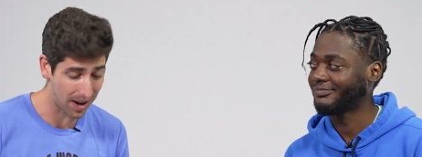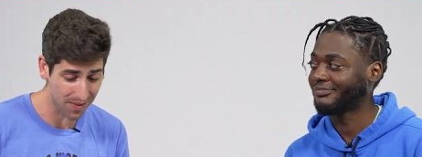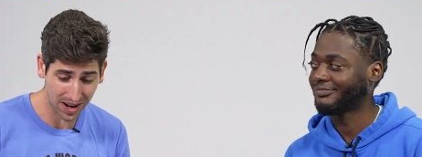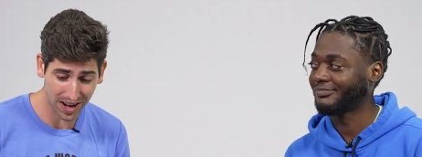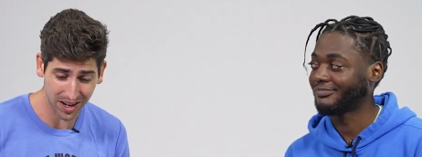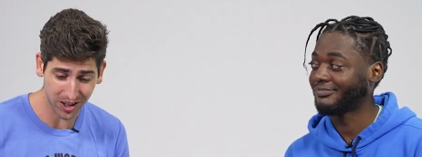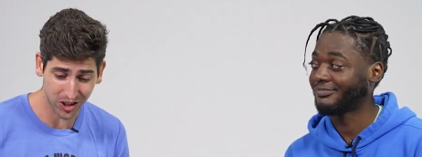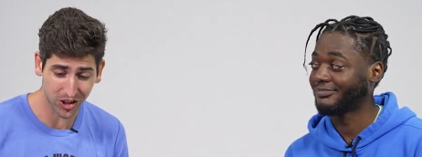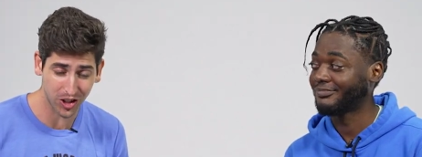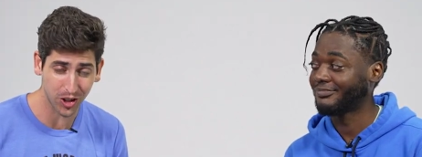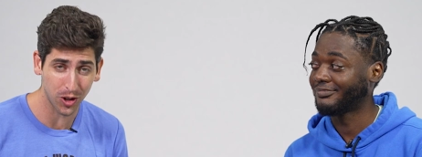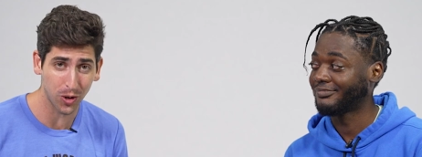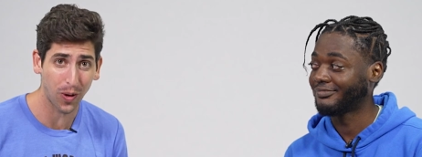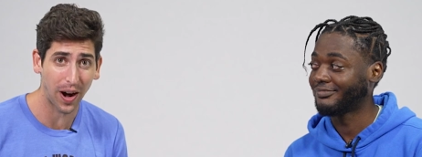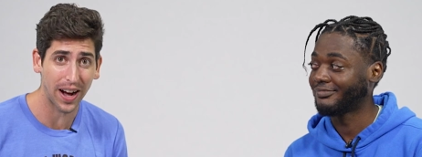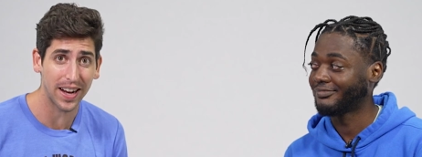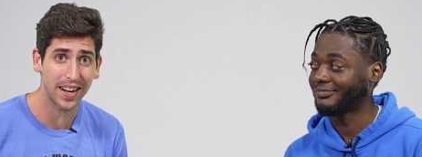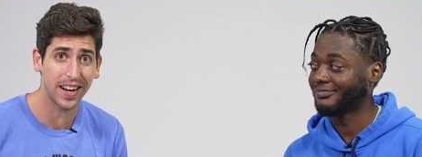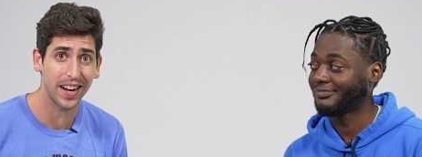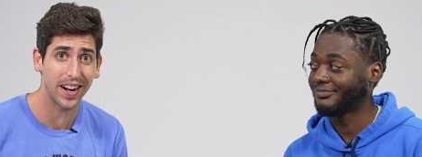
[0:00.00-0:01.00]
Speaker 1: I've got a shoe
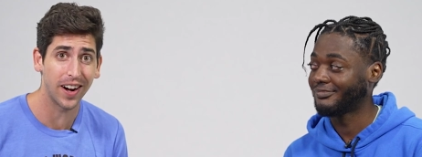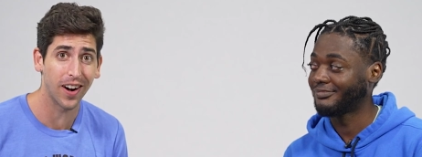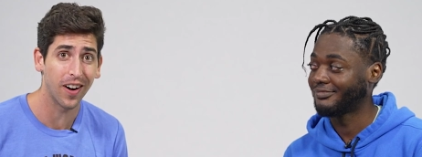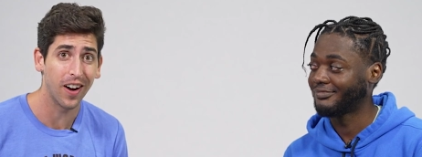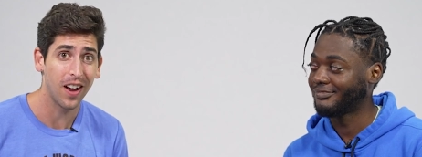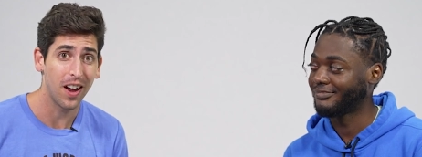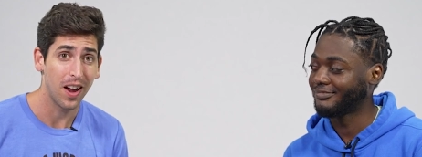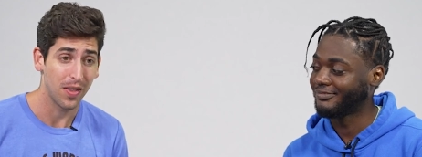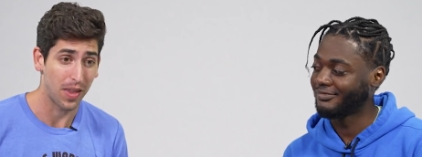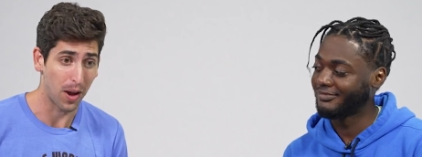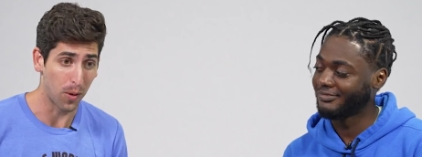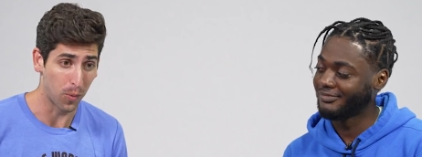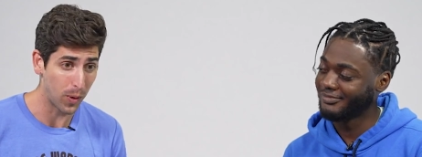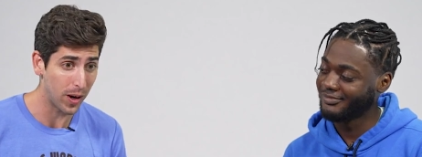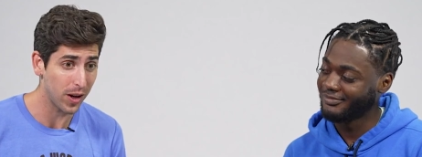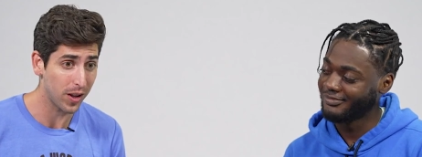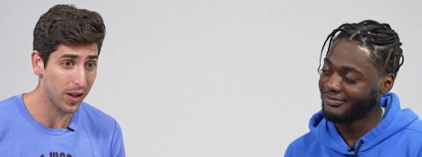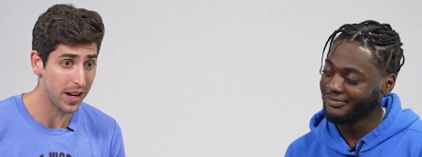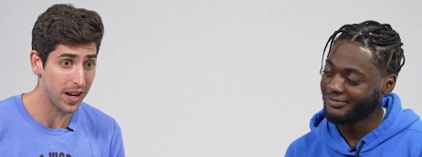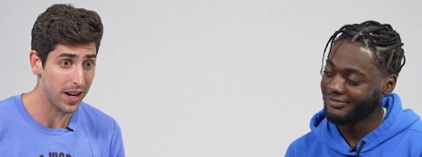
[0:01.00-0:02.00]
right here that
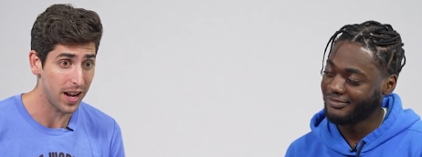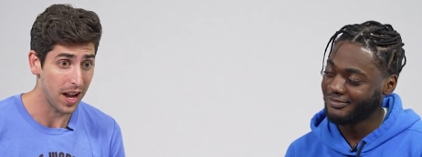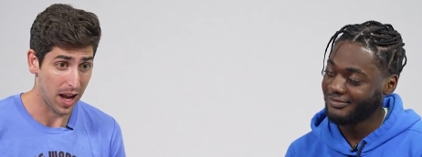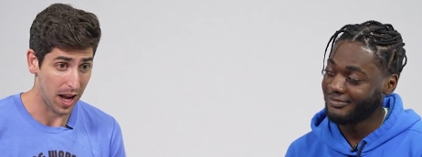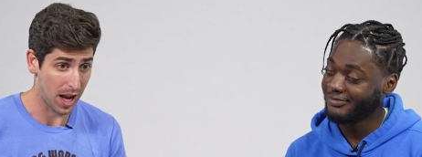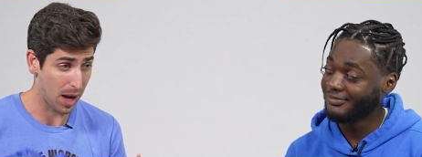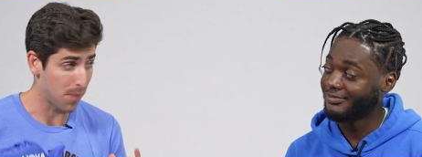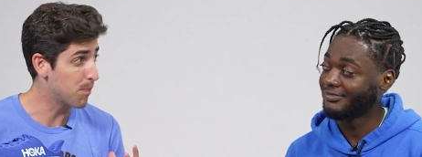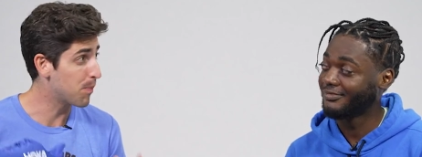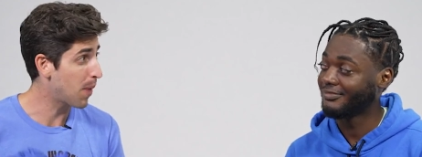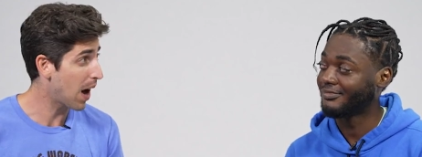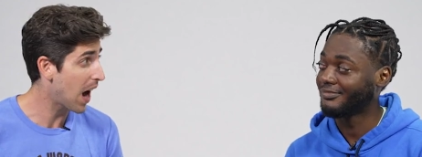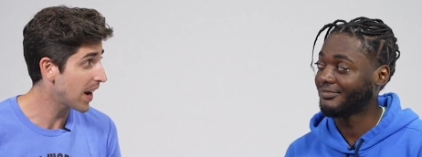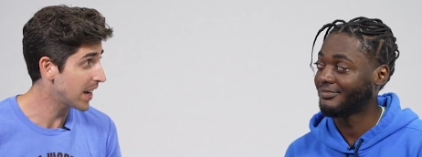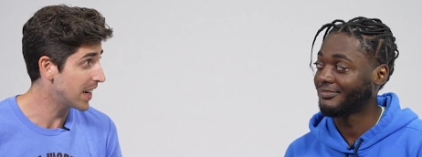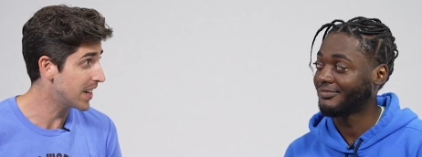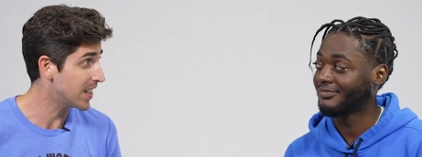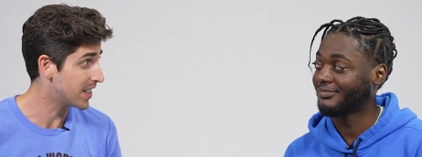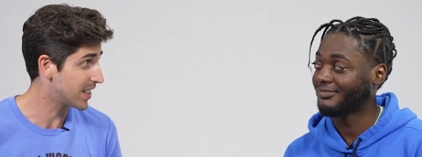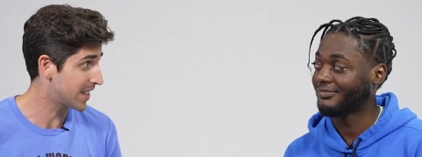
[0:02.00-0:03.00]
really
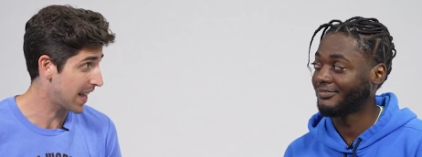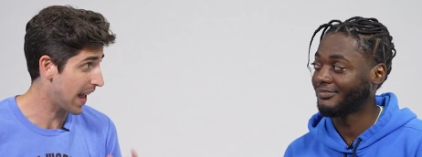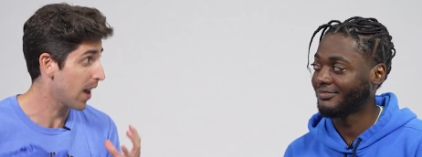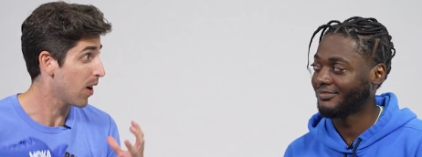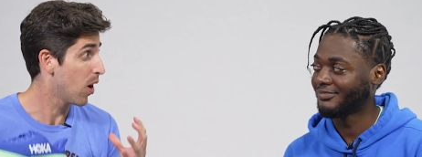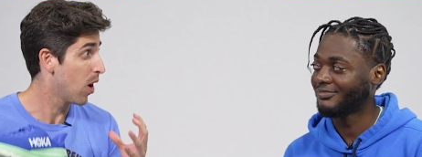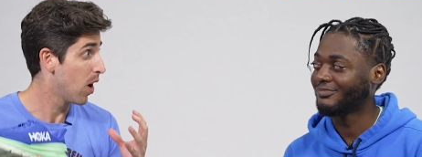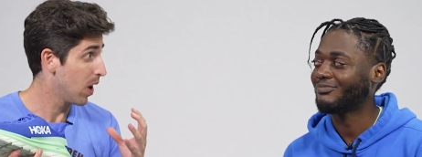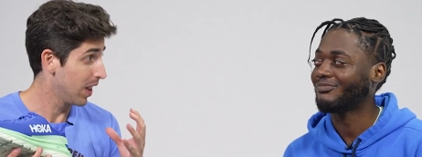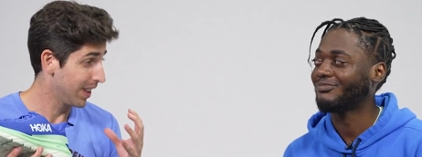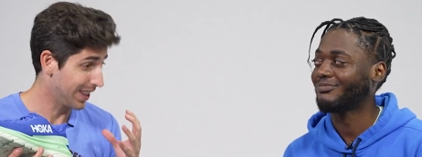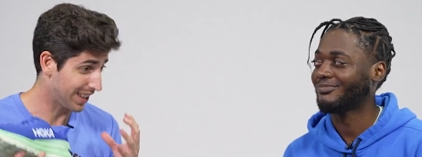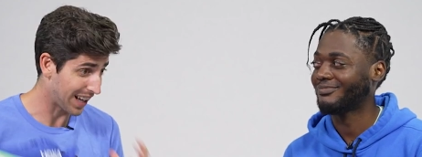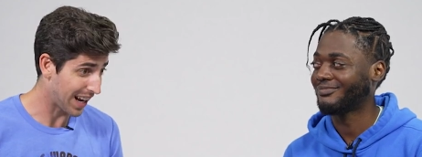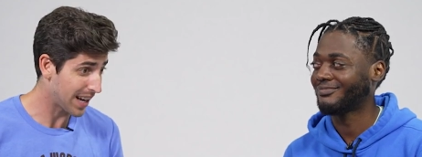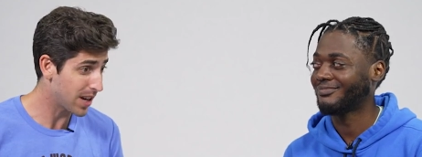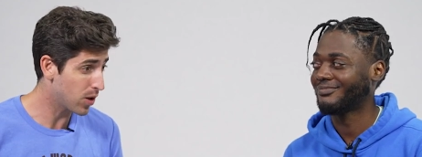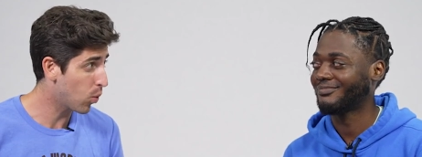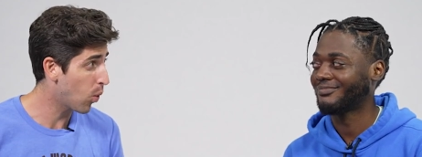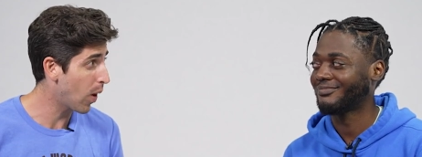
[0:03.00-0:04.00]
embodies that
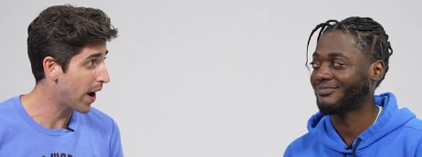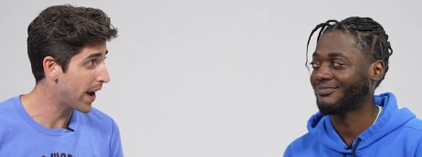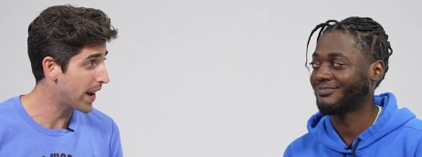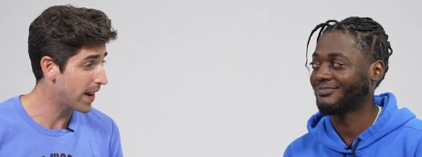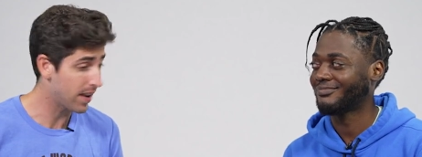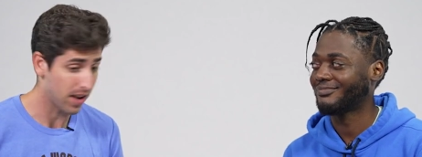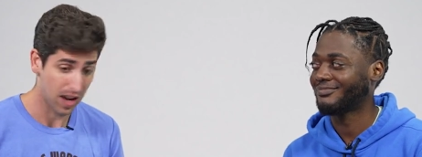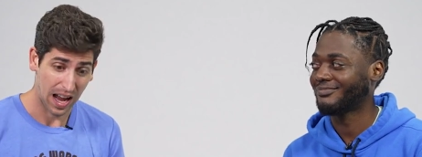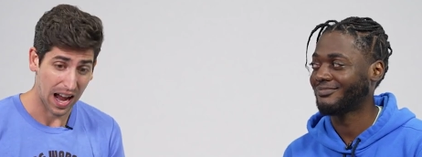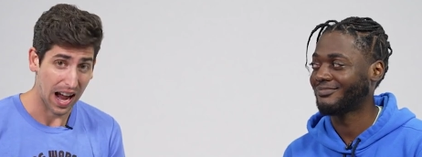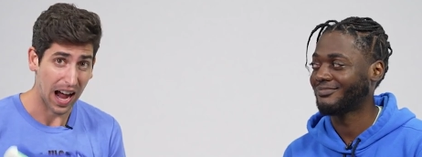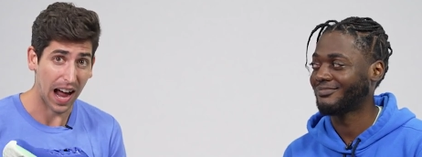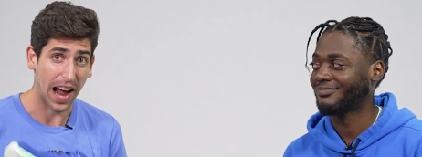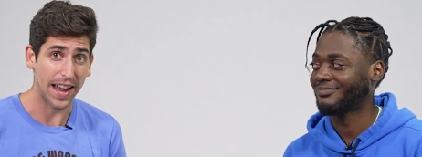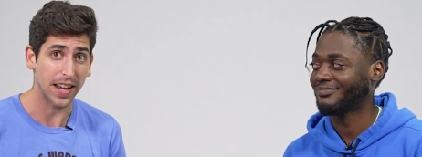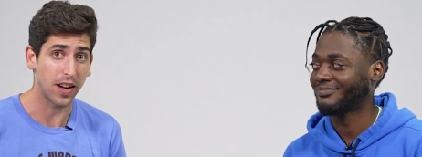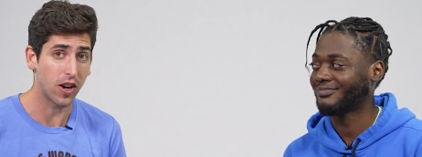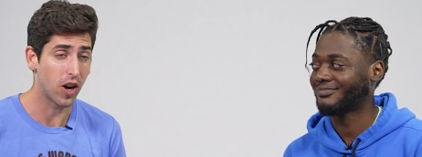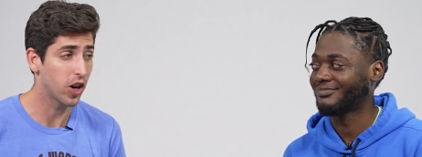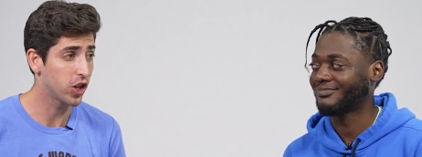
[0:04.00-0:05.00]
lightweight,
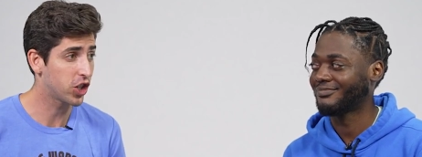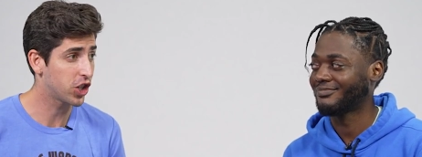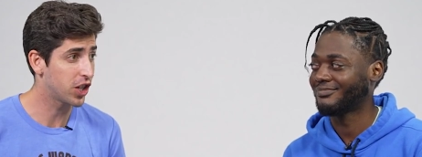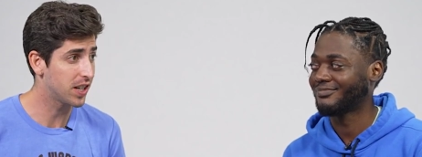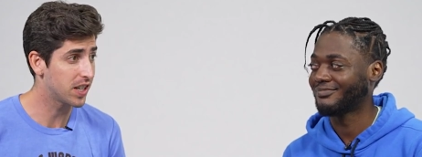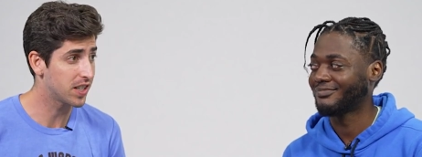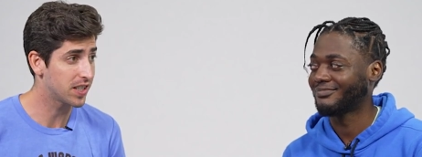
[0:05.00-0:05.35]
high cushion